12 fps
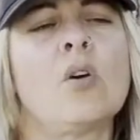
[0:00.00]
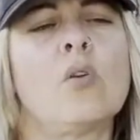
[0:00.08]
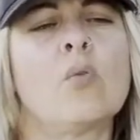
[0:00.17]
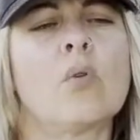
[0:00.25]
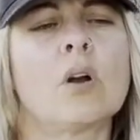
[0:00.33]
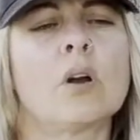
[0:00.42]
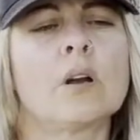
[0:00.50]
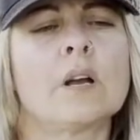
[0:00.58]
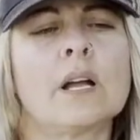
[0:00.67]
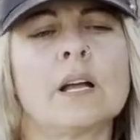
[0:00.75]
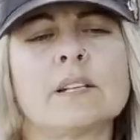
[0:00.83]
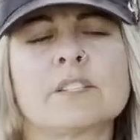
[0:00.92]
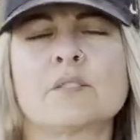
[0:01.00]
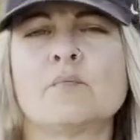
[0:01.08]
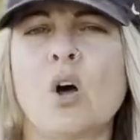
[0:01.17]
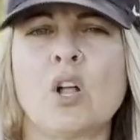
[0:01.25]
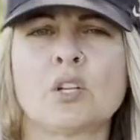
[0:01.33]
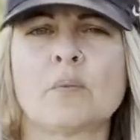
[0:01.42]
or
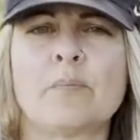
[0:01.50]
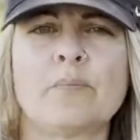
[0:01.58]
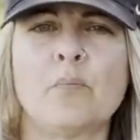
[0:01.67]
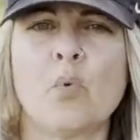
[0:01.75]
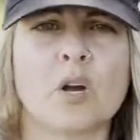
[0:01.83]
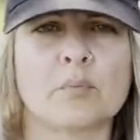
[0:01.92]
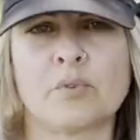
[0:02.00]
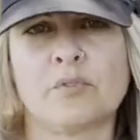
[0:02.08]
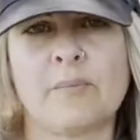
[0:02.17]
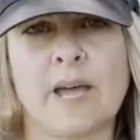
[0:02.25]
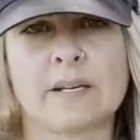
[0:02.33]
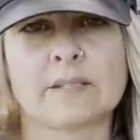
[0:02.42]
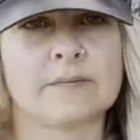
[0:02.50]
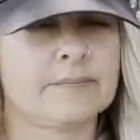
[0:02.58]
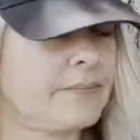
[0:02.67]
smaller waterproof bags.